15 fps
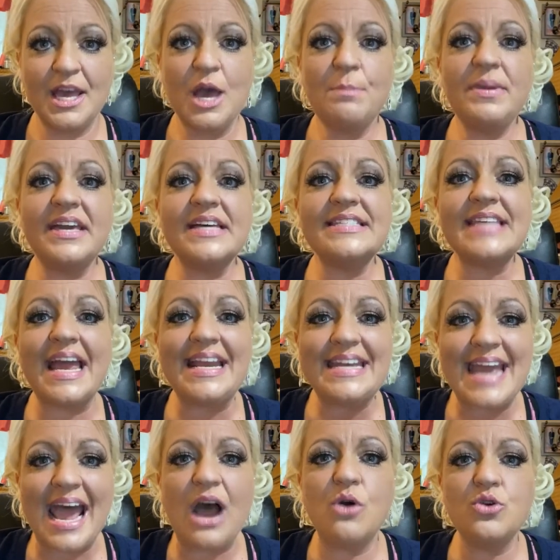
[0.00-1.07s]
because I
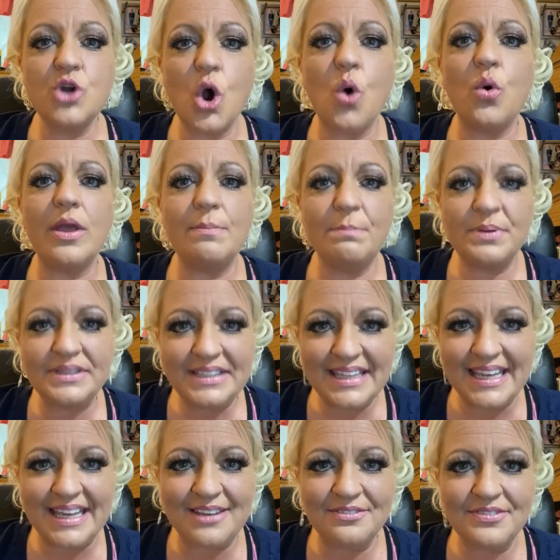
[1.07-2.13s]
now know and
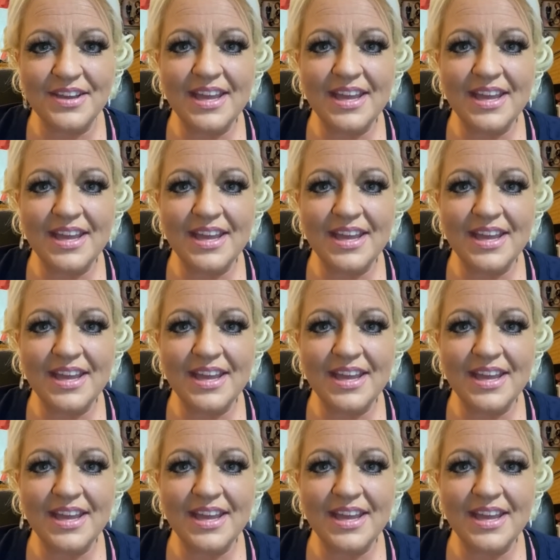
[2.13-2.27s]
believe